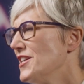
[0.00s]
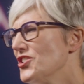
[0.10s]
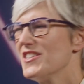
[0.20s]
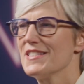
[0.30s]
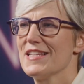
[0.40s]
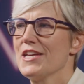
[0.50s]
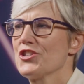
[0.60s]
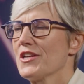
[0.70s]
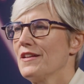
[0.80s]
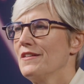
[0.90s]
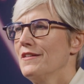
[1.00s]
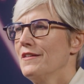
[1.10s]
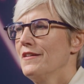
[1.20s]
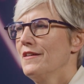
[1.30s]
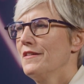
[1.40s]
digitization,
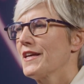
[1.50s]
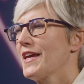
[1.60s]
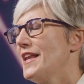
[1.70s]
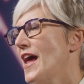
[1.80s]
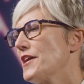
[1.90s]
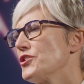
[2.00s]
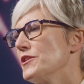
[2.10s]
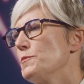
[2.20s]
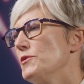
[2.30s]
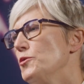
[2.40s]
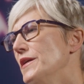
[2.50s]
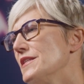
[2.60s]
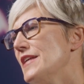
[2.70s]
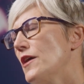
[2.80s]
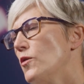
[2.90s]
the connections between
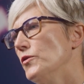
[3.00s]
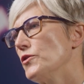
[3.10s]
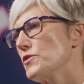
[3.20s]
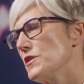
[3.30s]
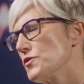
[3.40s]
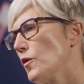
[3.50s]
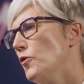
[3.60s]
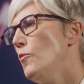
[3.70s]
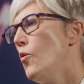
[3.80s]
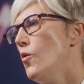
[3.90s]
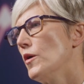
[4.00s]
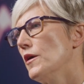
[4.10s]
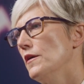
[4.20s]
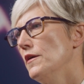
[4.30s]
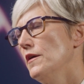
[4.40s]
stakeholders has grown
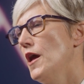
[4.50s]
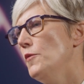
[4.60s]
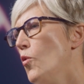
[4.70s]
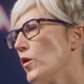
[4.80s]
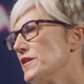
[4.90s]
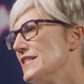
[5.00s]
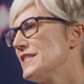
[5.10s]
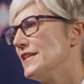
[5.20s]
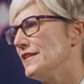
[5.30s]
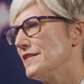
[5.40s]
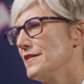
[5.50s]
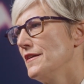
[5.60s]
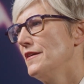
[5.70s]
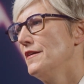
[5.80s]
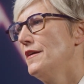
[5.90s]
more and more distant.
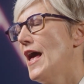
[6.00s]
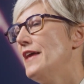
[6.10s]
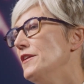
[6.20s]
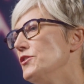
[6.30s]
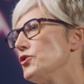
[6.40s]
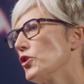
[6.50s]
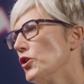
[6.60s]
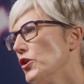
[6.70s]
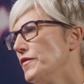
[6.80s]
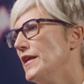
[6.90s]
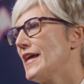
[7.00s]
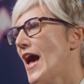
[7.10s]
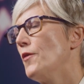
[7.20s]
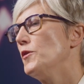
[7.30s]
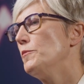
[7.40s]
And in turn, the
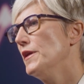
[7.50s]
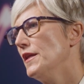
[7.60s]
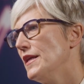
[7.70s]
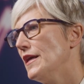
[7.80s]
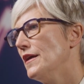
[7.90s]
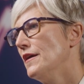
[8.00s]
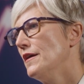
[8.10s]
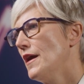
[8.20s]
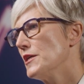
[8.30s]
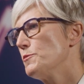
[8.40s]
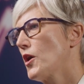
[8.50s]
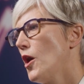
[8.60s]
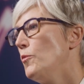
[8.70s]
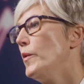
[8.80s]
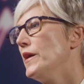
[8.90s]
accountability has
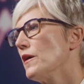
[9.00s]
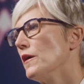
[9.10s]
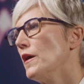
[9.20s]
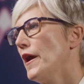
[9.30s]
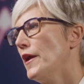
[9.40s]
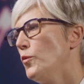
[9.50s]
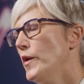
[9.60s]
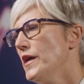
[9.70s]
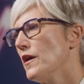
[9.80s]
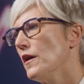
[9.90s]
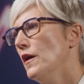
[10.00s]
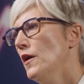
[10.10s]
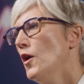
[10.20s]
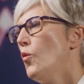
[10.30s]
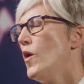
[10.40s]
become weaker and weaker,
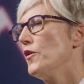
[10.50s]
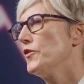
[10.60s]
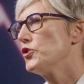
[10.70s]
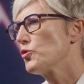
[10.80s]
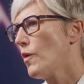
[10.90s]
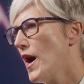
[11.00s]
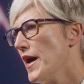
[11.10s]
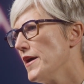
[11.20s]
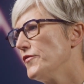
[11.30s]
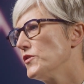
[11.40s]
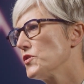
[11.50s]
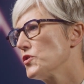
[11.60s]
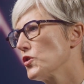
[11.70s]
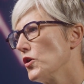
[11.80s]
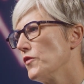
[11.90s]
while the drive to
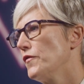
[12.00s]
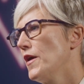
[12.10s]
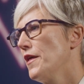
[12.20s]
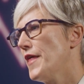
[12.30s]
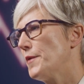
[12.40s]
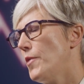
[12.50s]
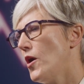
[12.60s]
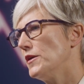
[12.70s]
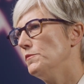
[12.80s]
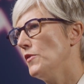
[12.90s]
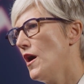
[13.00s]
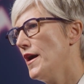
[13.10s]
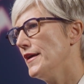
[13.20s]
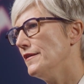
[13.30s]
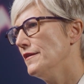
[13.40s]
serve that bottom
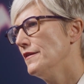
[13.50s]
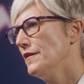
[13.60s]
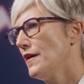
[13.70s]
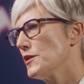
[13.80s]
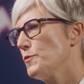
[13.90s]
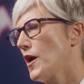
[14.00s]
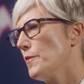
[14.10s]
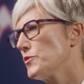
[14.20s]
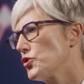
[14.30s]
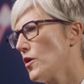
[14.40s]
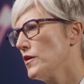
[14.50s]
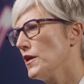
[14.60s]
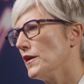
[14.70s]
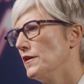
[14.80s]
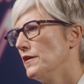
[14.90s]
line has become
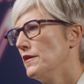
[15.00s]
stronger.